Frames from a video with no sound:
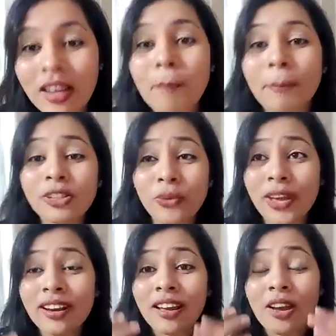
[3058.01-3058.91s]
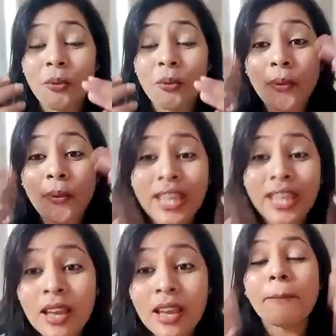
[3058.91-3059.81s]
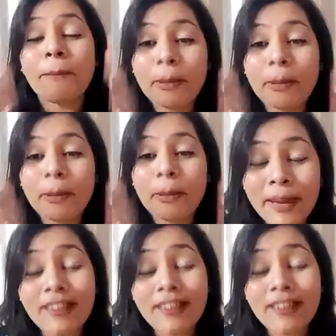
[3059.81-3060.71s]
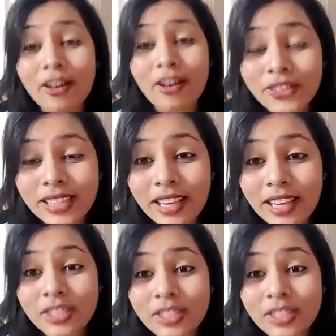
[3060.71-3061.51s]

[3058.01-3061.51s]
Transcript: But when we prepare ourselves